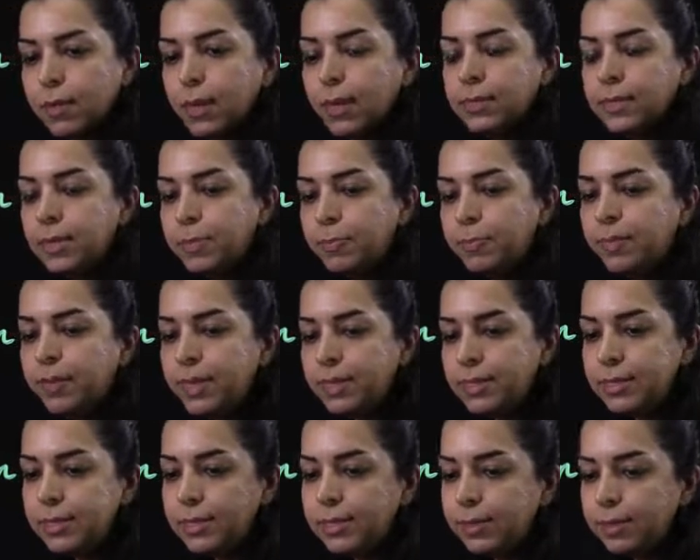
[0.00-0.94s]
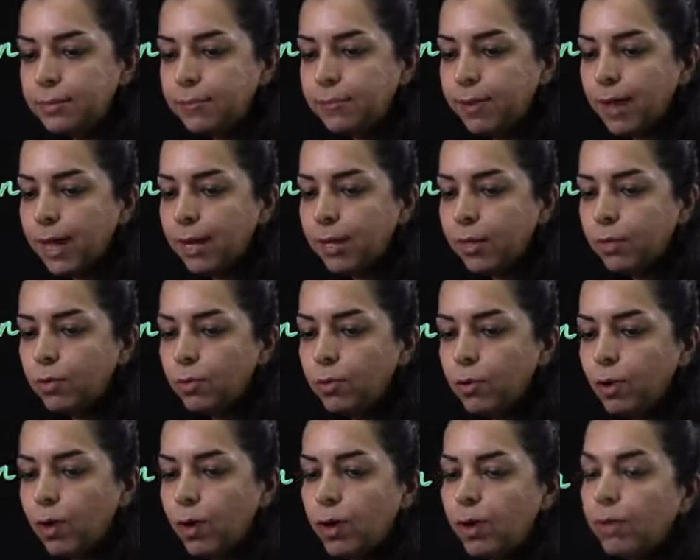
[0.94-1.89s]
the present
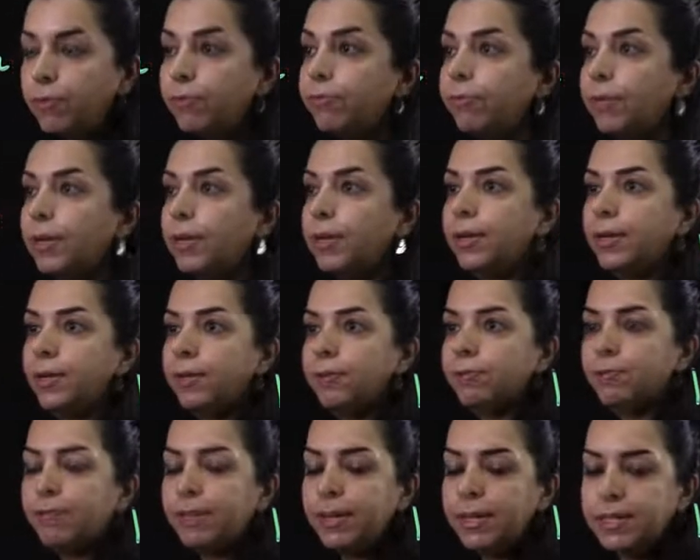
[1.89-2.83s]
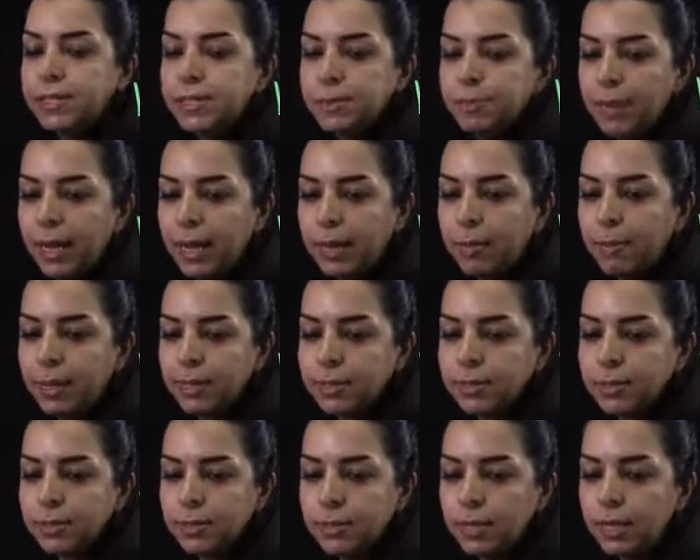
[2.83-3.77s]
value of fixed
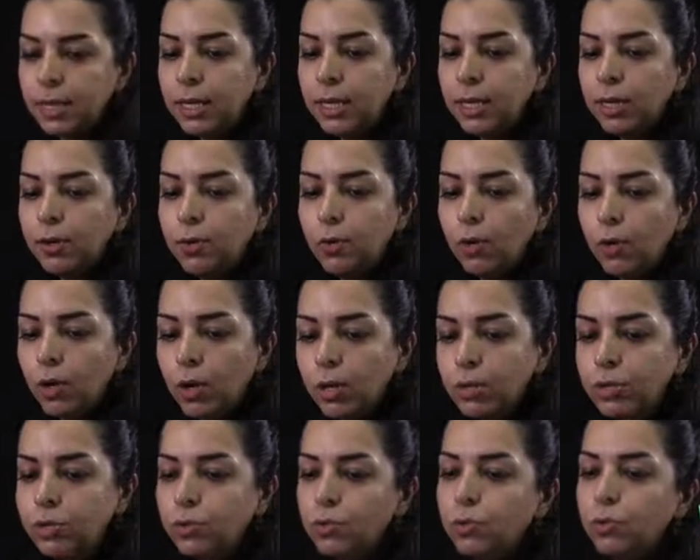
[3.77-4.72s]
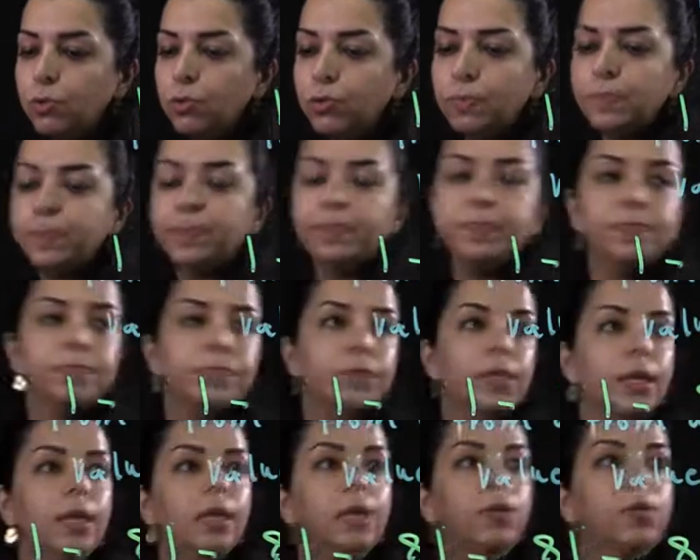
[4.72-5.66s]
payment equal to
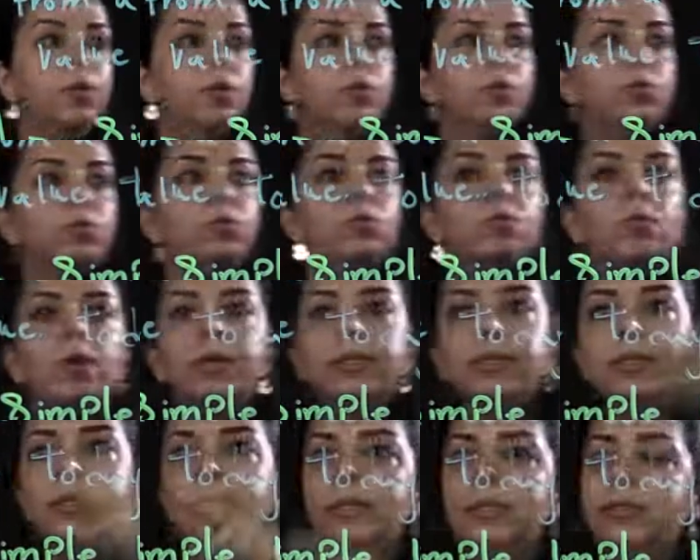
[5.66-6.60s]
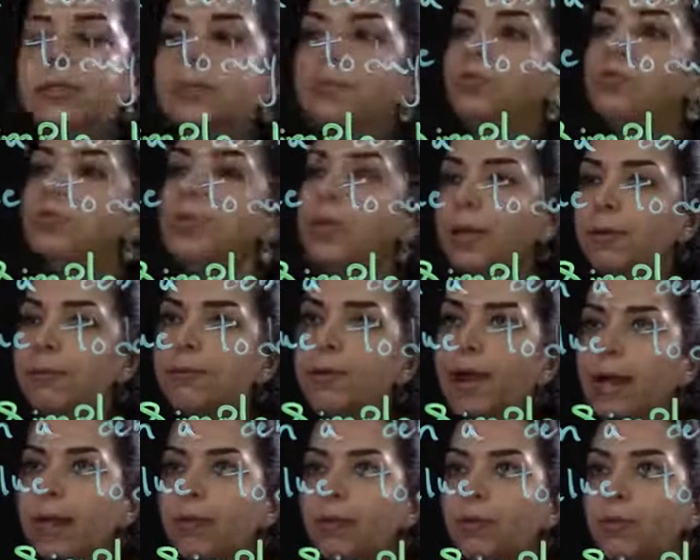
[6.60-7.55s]
what? It's today
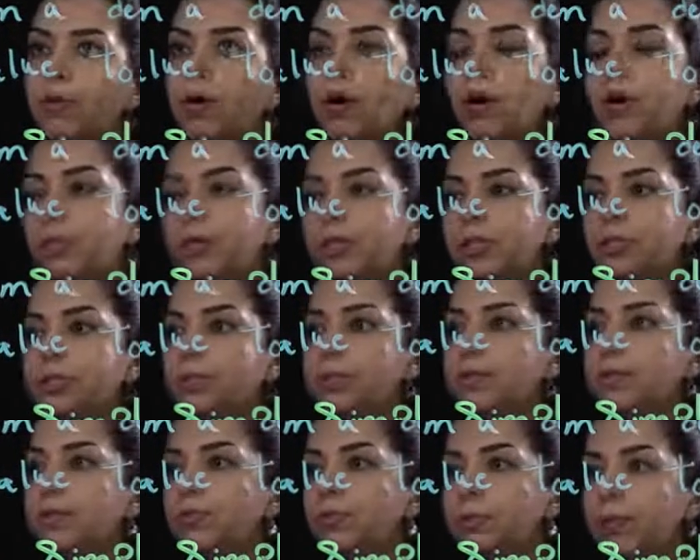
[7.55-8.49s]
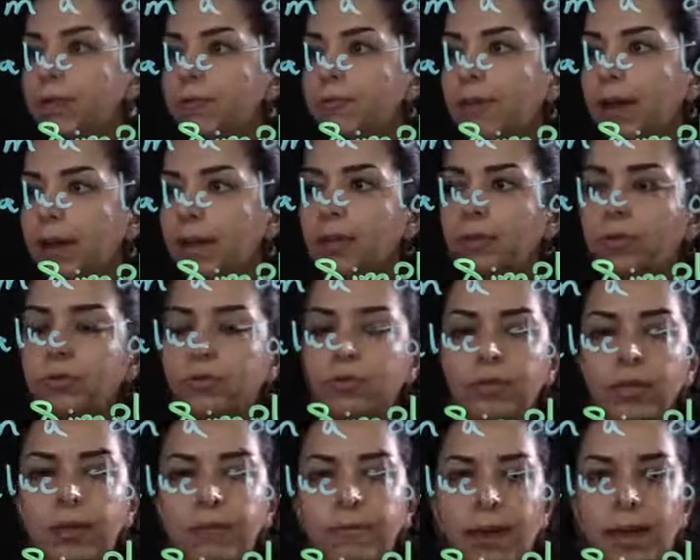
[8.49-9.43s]
value. How much is the today value?
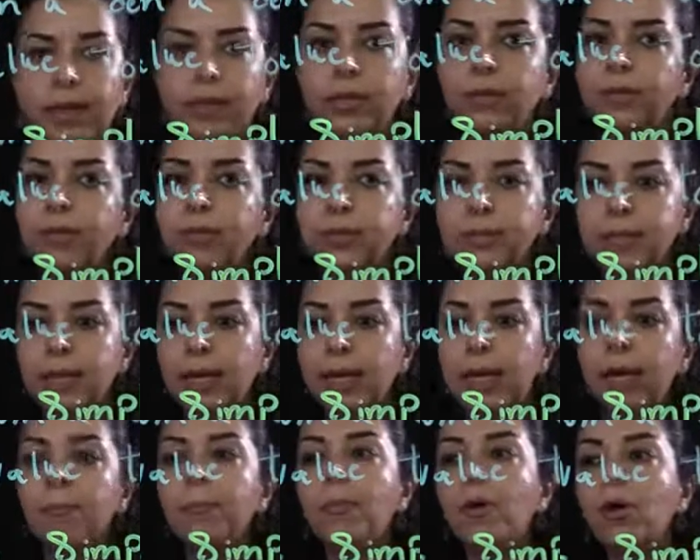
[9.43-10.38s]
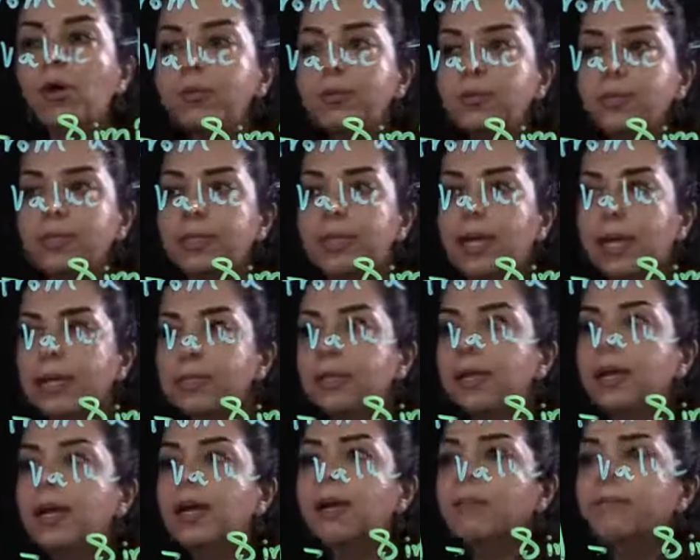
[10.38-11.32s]
Today value is the amount that
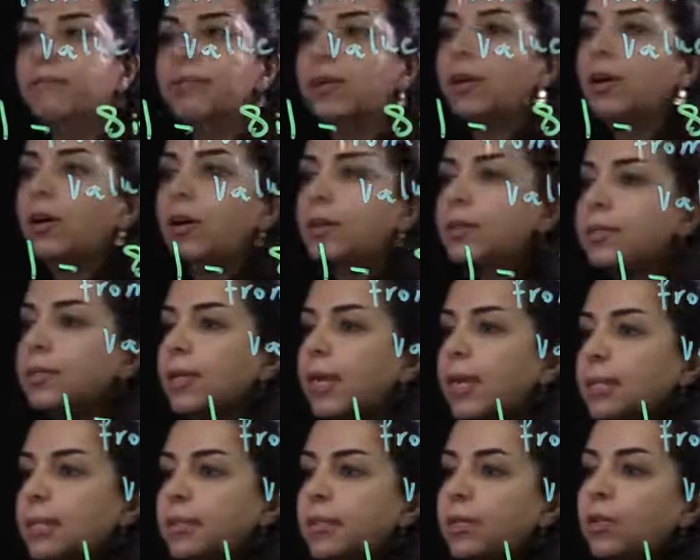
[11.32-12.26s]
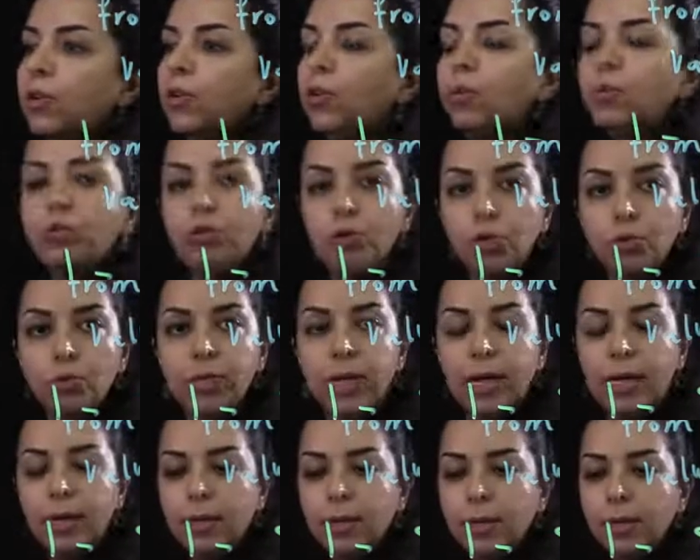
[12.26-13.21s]
we got as a loan
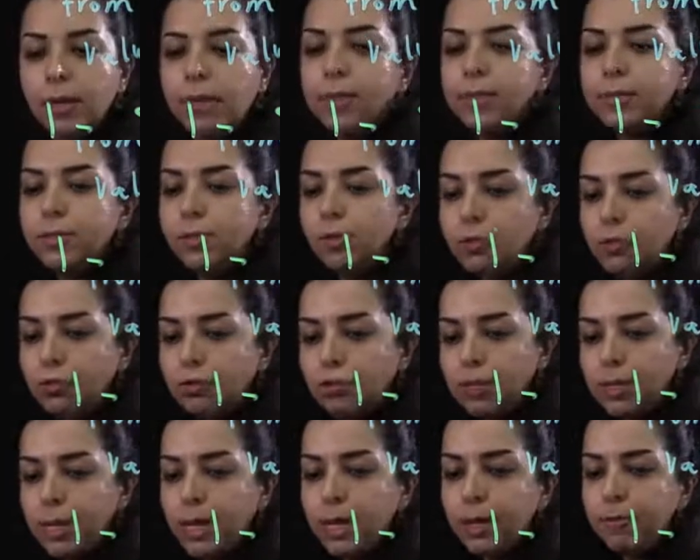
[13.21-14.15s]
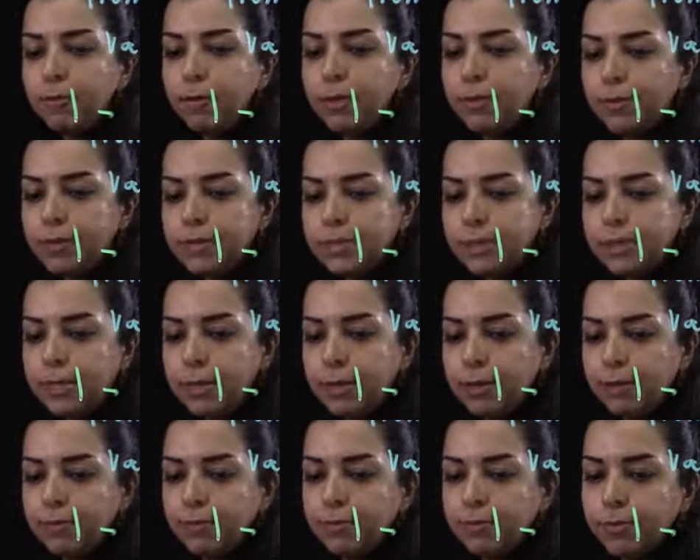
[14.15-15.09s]
today. So today we
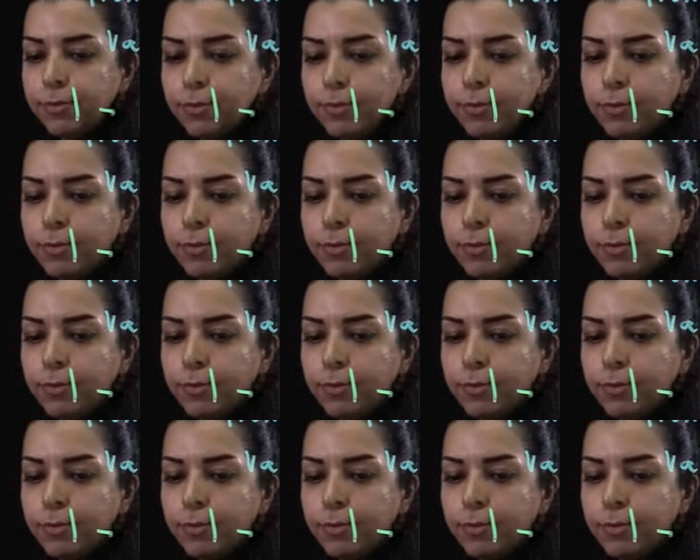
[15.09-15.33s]
receive